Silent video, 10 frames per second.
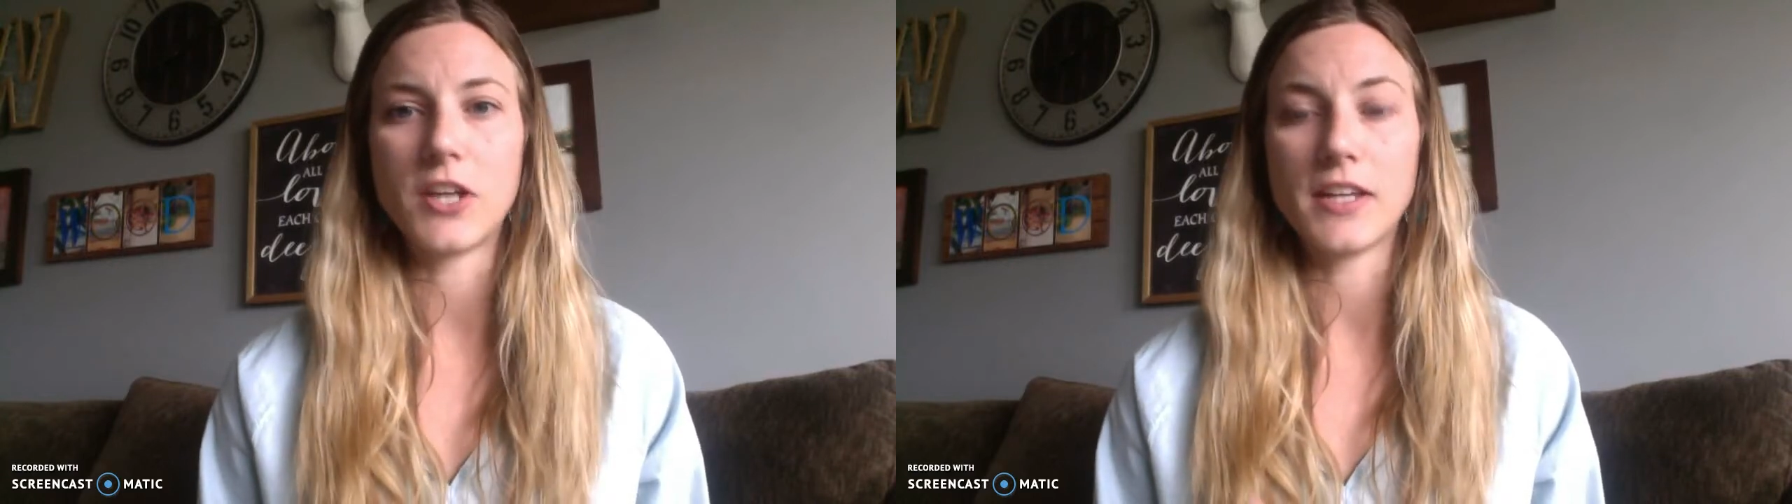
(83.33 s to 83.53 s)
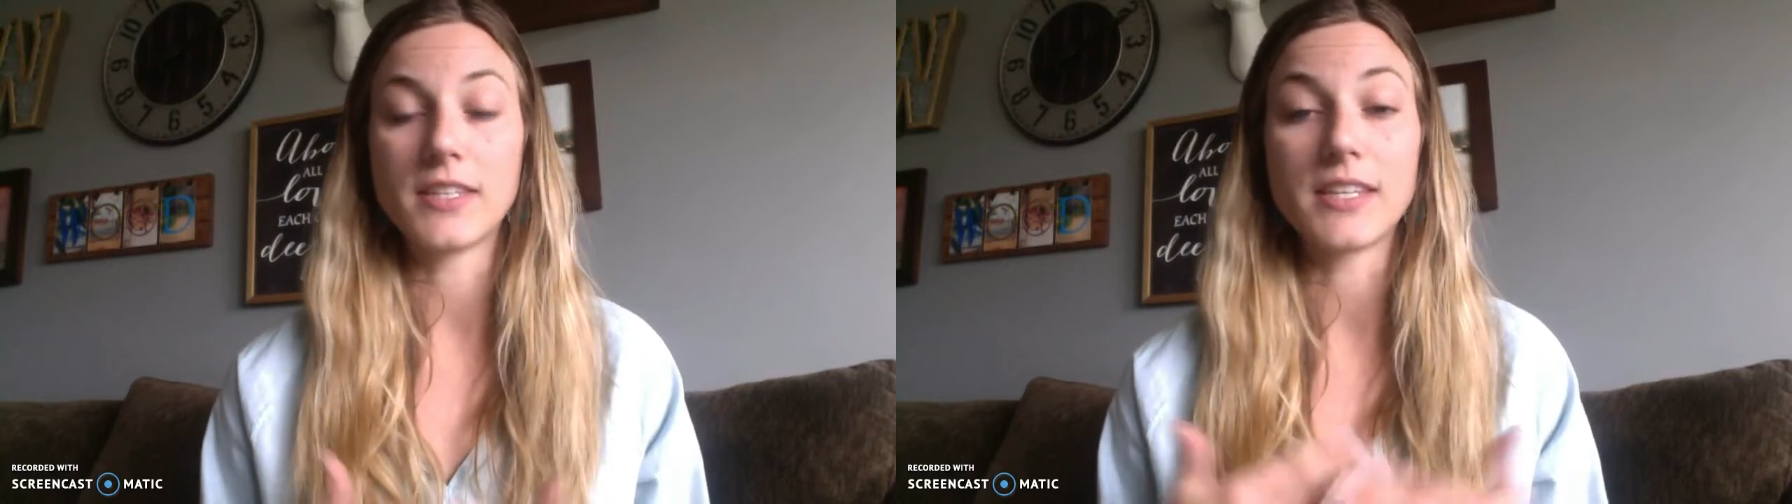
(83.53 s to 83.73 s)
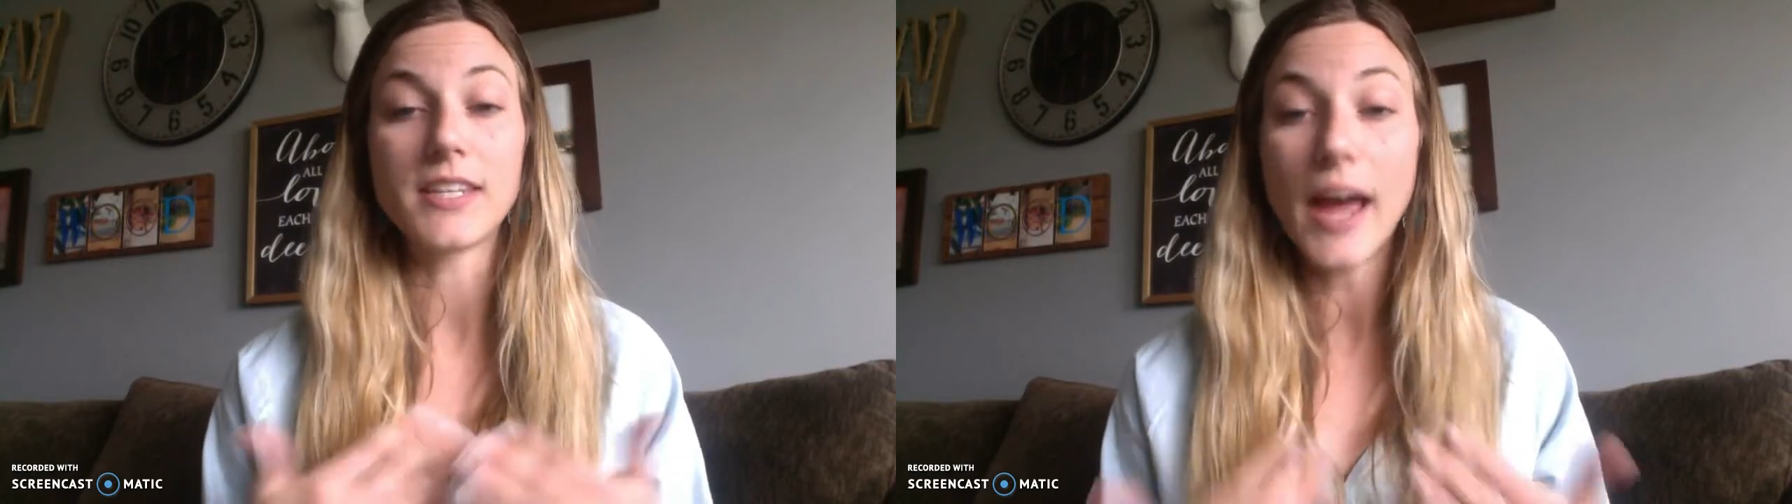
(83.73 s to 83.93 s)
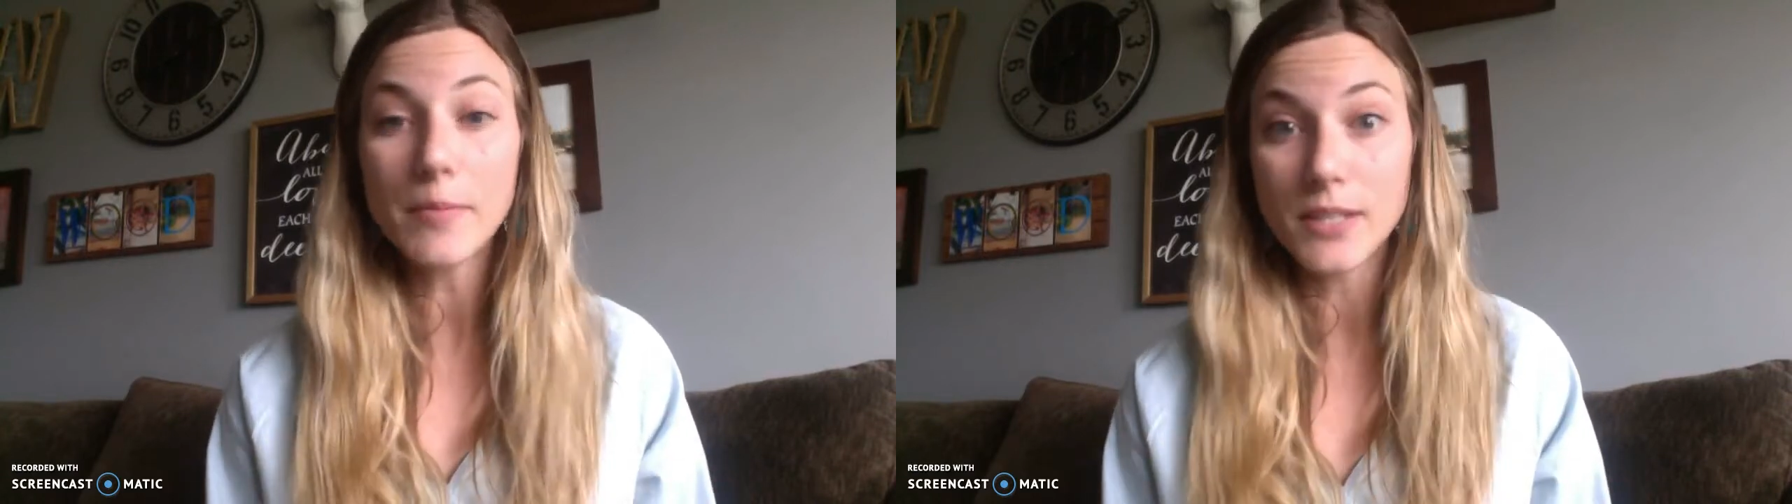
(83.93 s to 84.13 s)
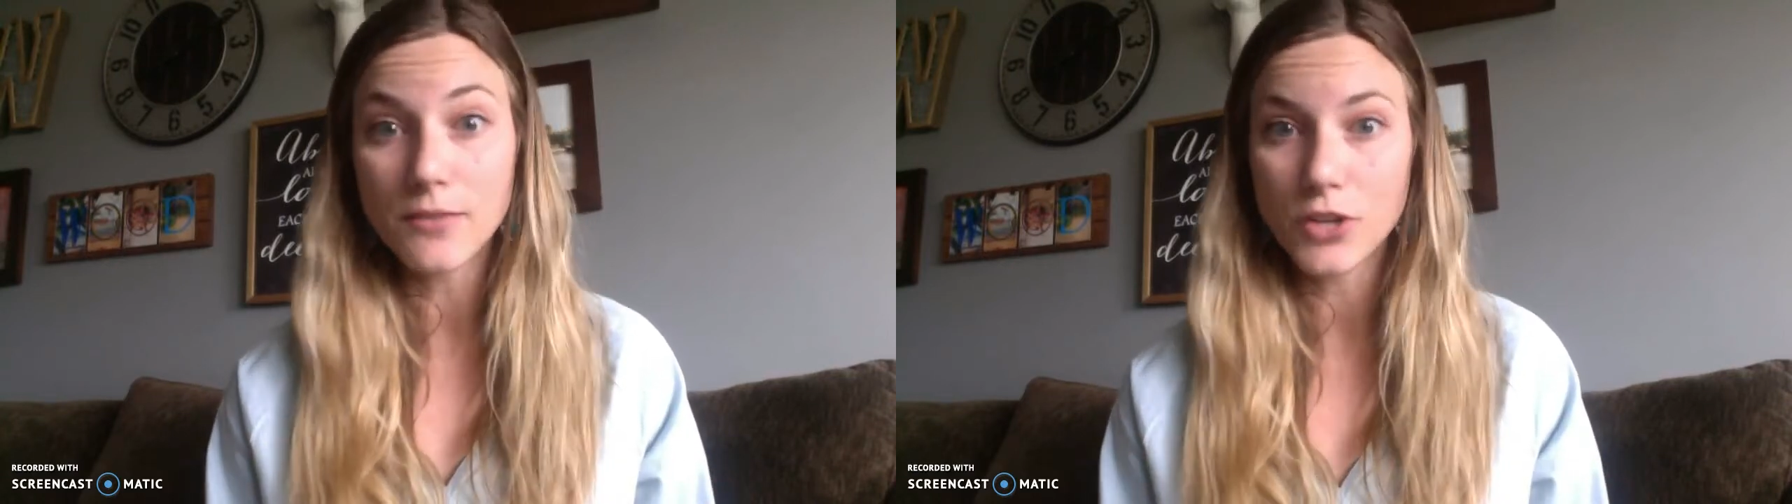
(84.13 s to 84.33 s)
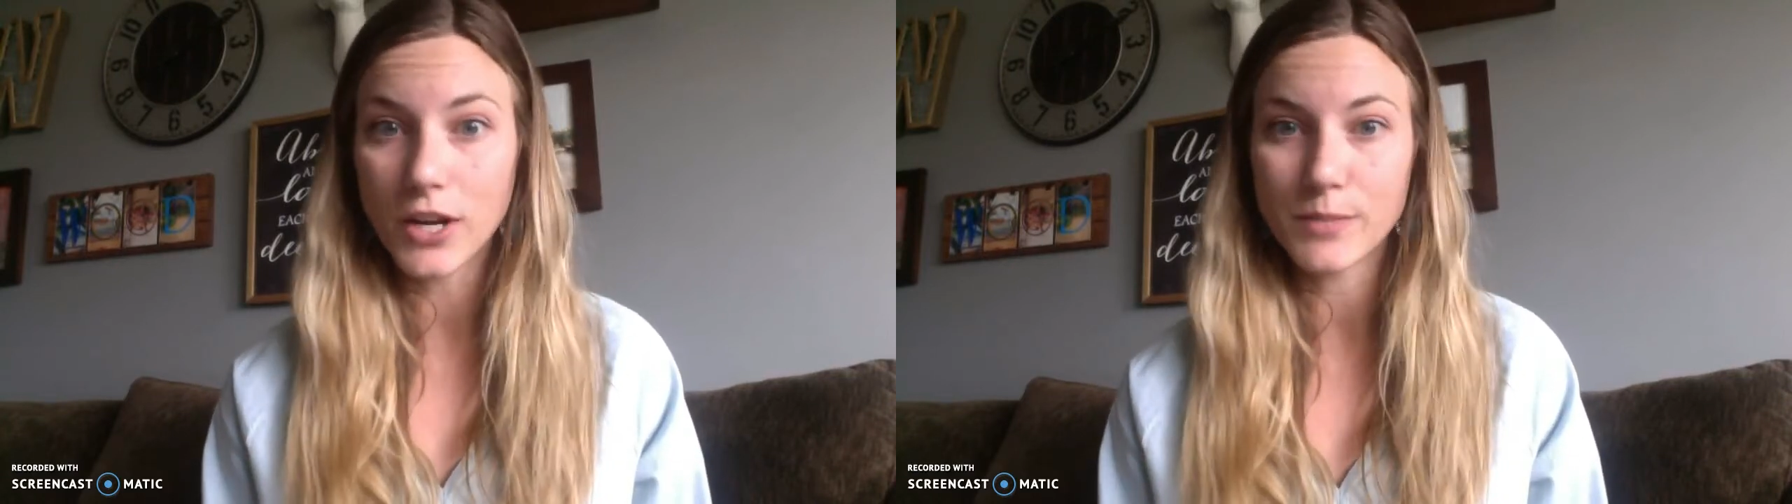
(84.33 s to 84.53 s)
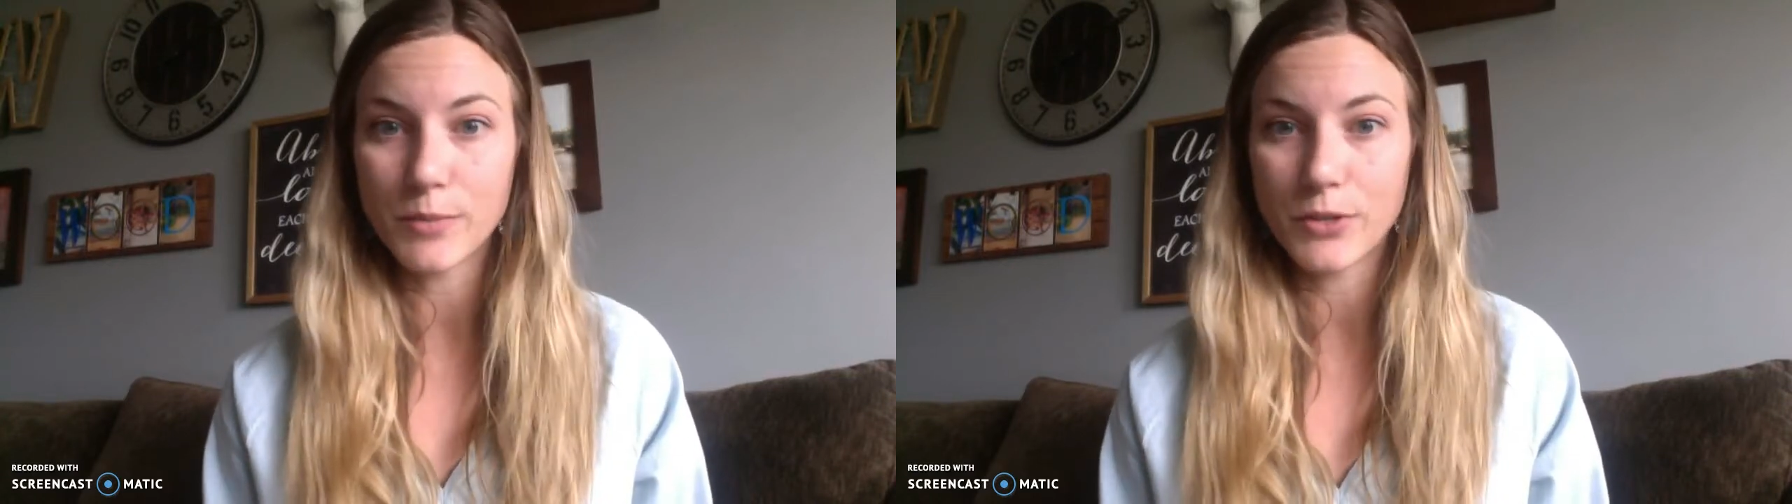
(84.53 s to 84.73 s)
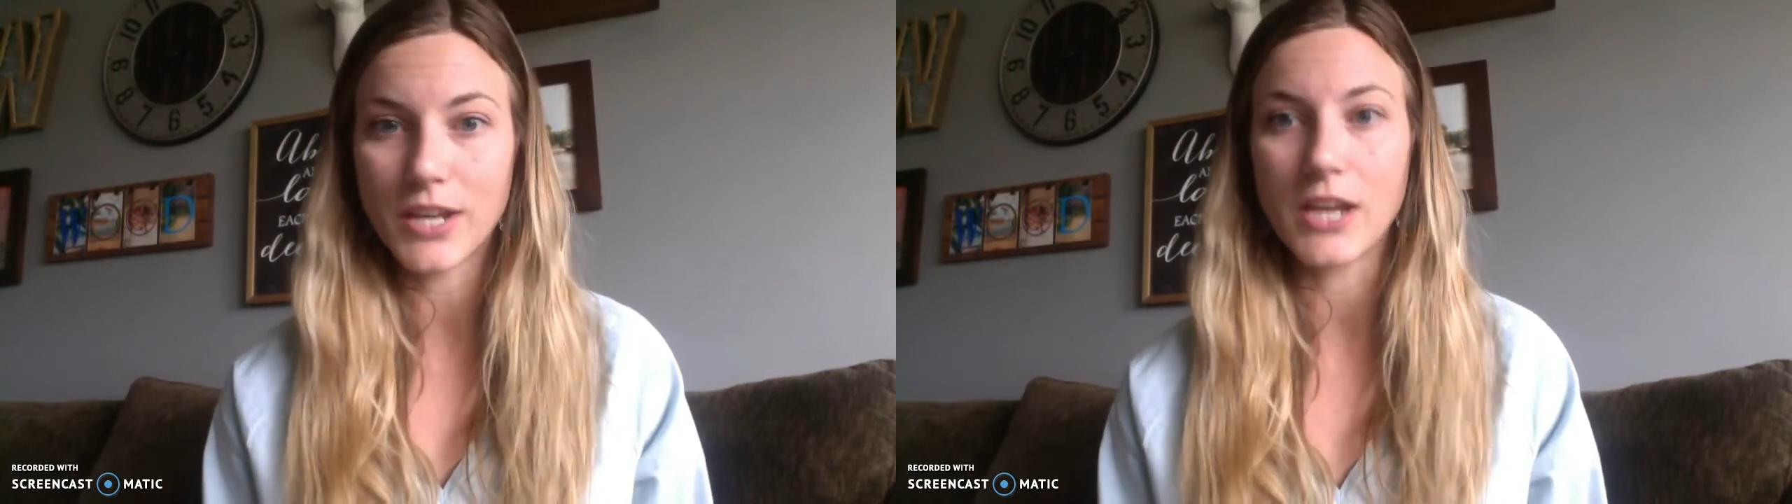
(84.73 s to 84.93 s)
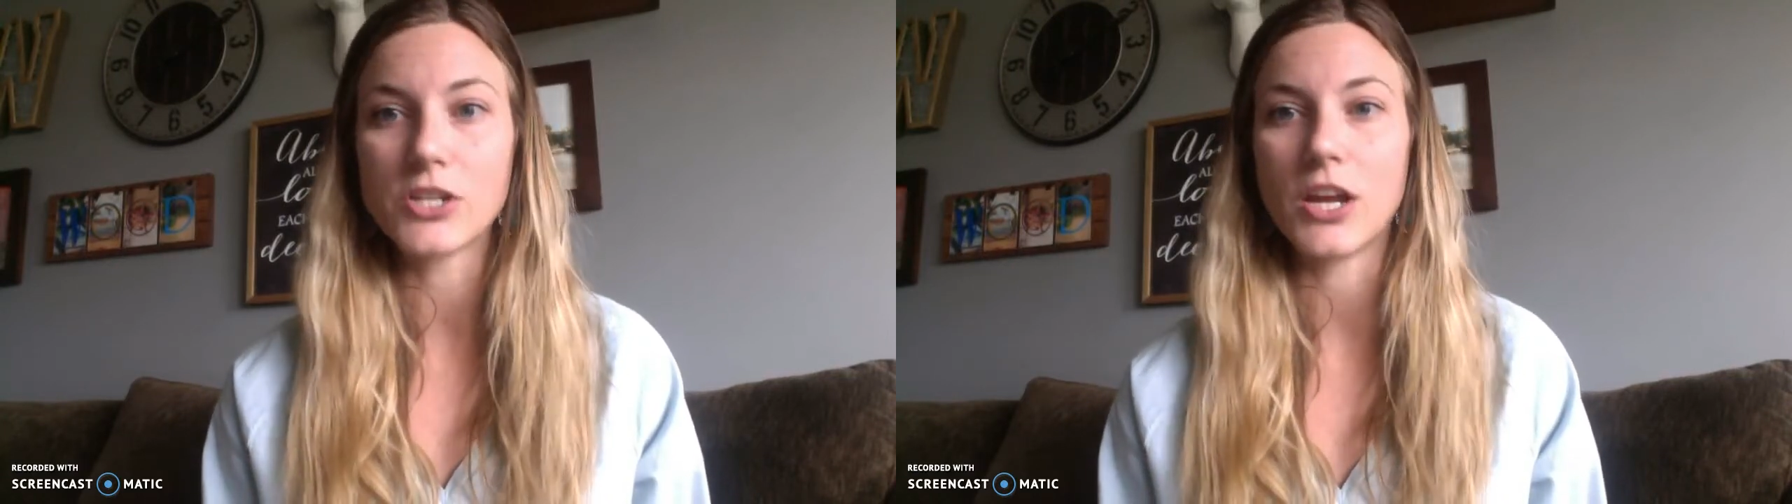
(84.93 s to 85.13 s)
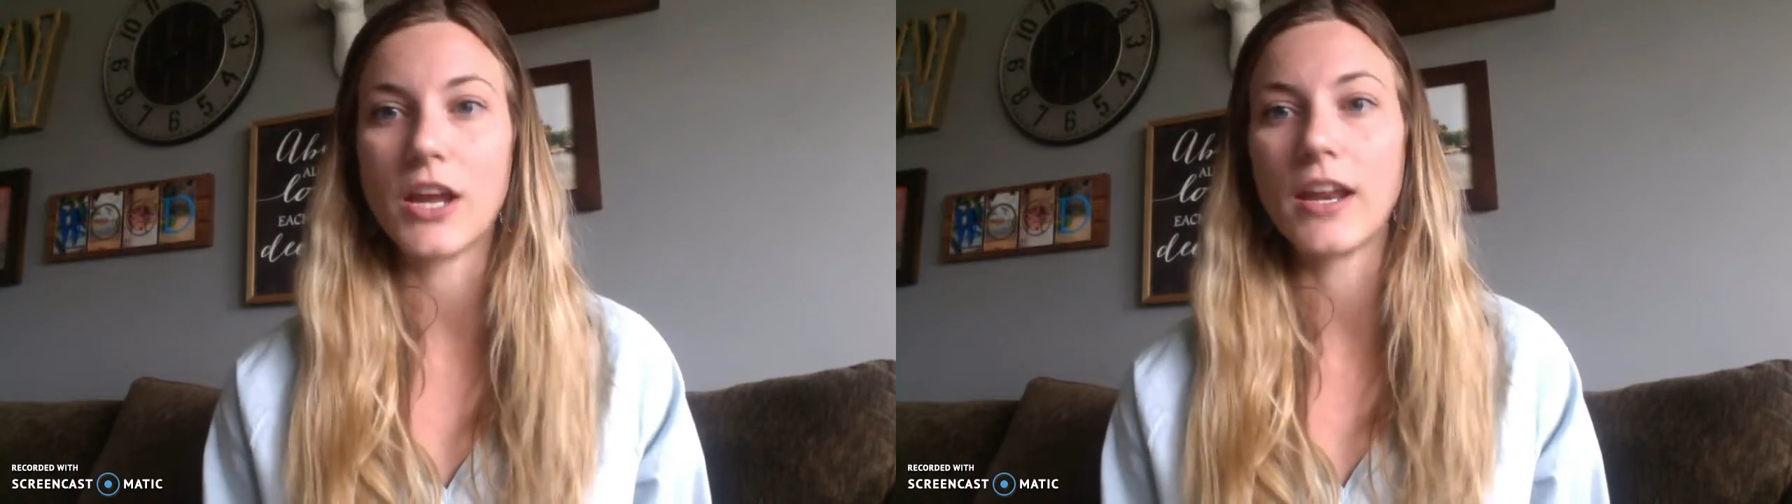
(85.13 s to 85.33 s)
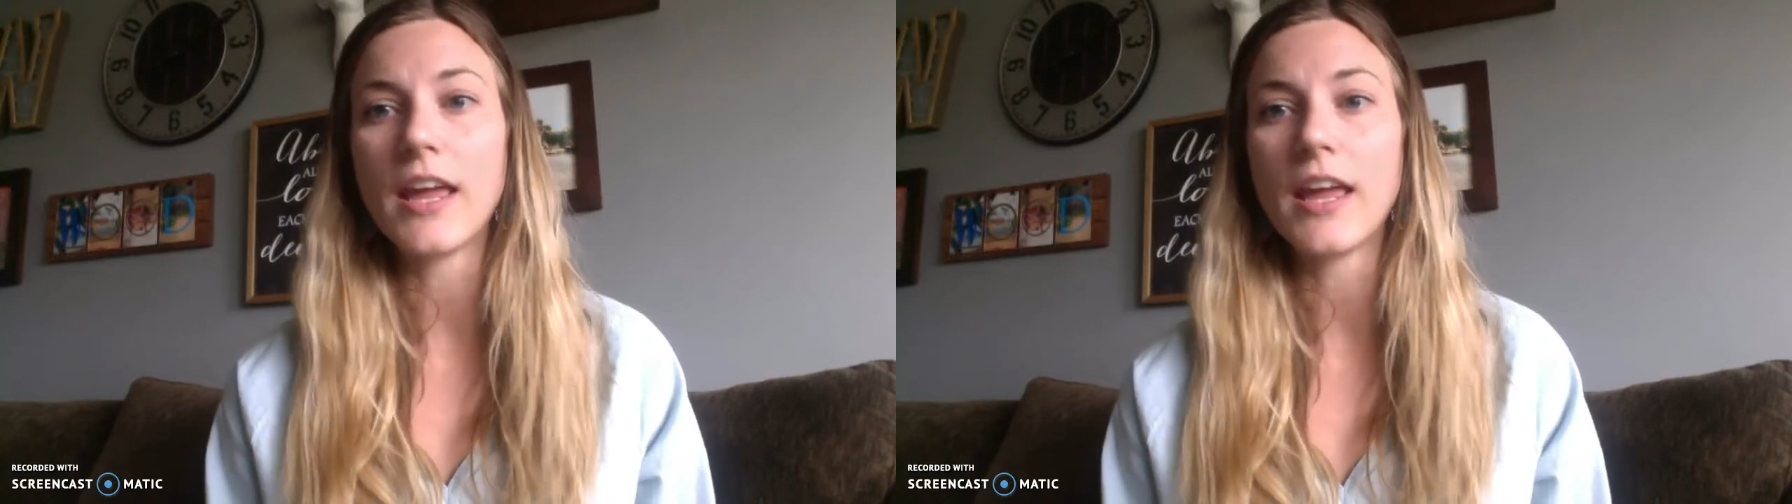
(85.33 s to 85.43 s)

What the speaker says: as the types of transportation